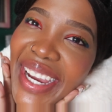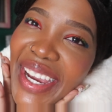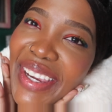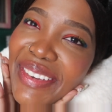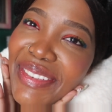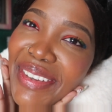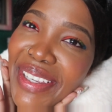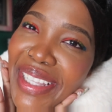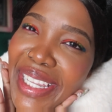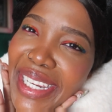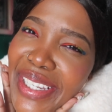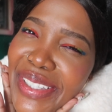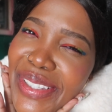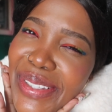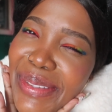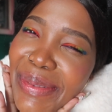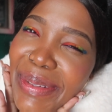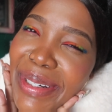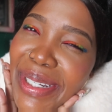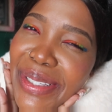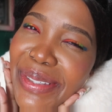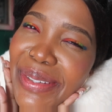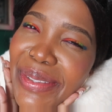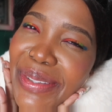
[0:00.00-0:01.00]
I feel like I
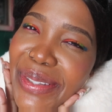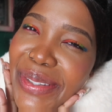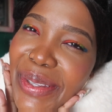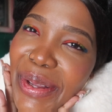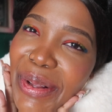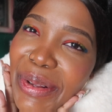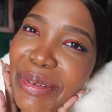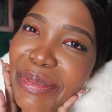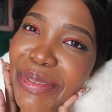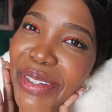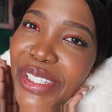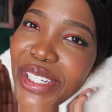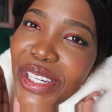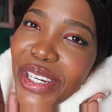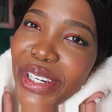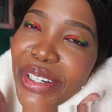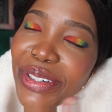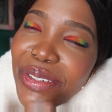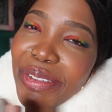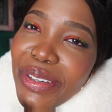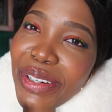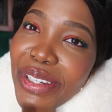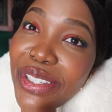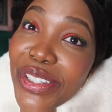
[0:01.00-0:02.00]
just want to do this whole
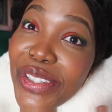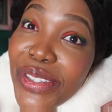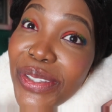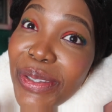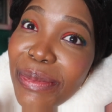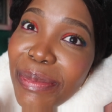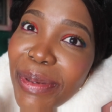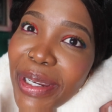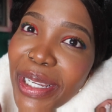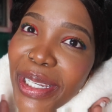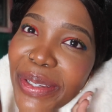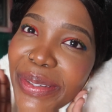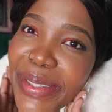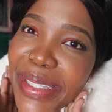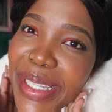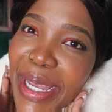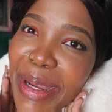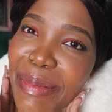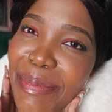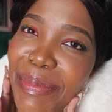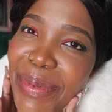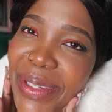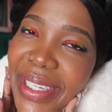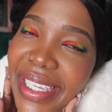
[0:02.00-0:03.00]
video super close
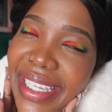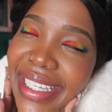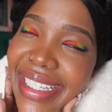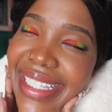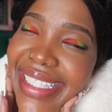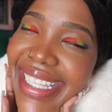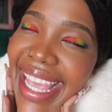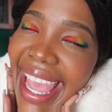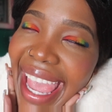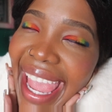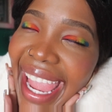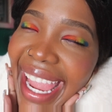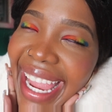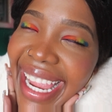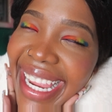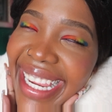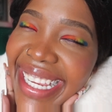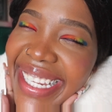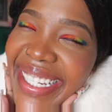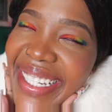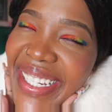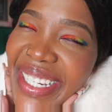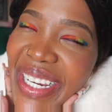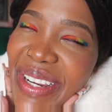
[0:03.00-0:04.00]
up because,
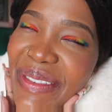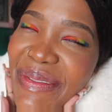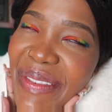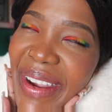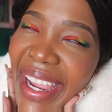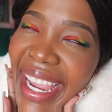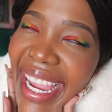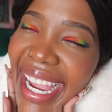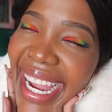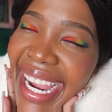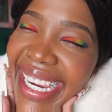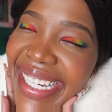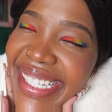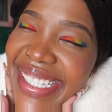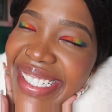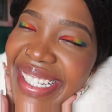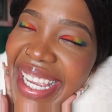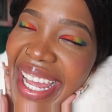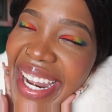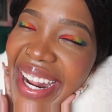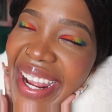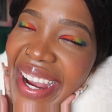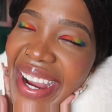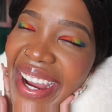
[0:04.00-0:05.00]
hey, look at my
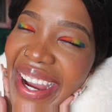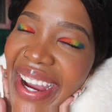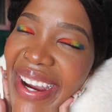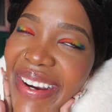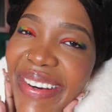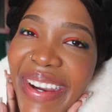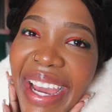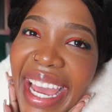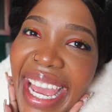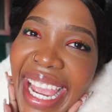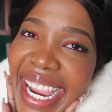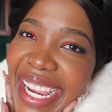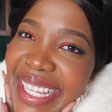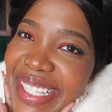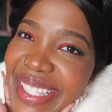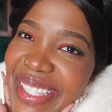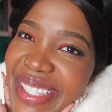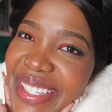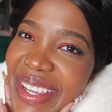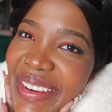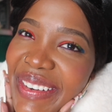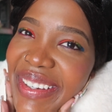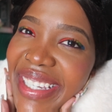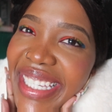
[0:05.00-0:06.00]
eyeshadow.
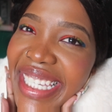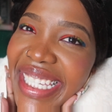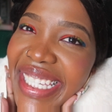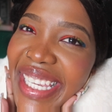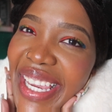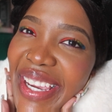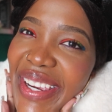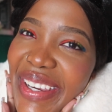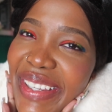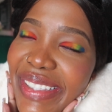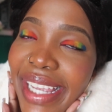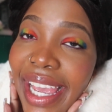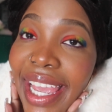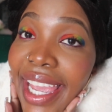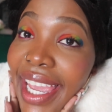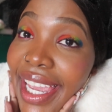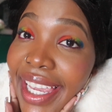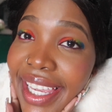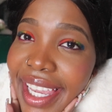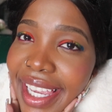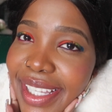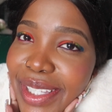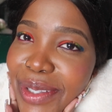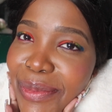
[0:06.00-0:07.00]
It's so cute.
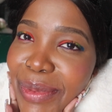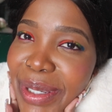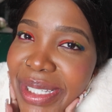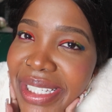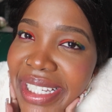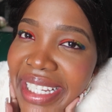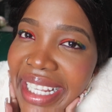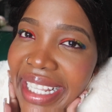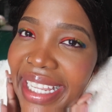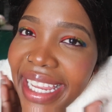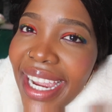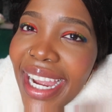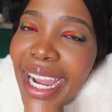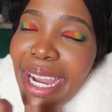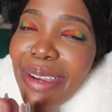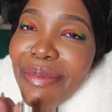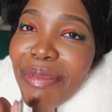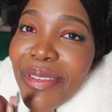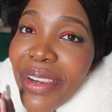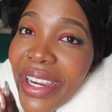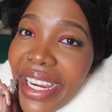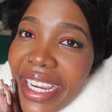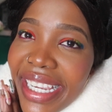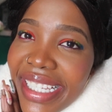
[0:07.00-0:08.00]
In case it wasn't clear,
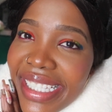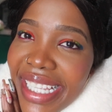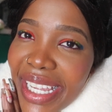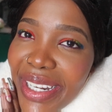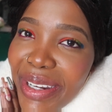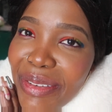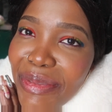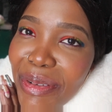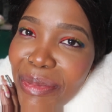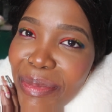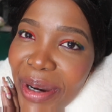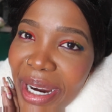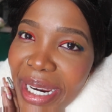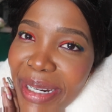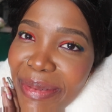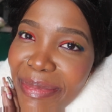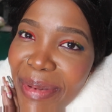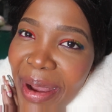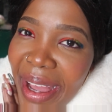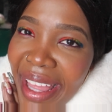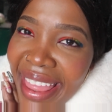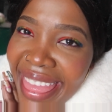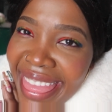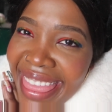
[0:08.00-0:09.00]
I'm very excited for Pride
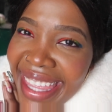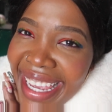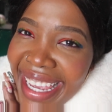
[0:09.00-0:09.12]
Month.